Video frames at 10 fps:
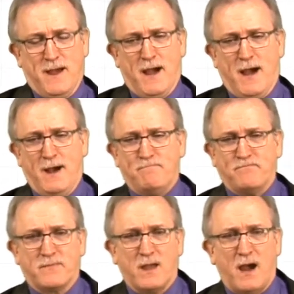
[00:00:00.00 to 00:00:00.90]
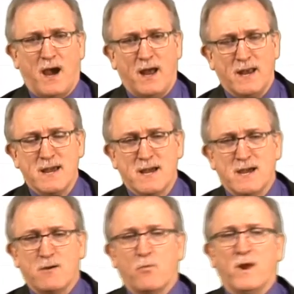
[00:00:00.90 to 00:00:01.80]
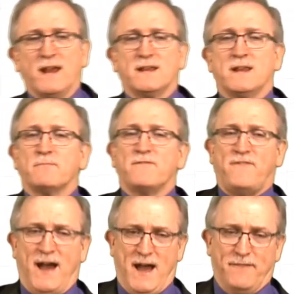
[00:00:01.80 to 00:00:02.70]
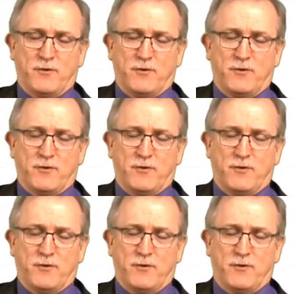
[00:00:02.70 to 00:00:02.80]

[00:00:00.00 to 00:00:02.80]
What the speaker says: On week number 5,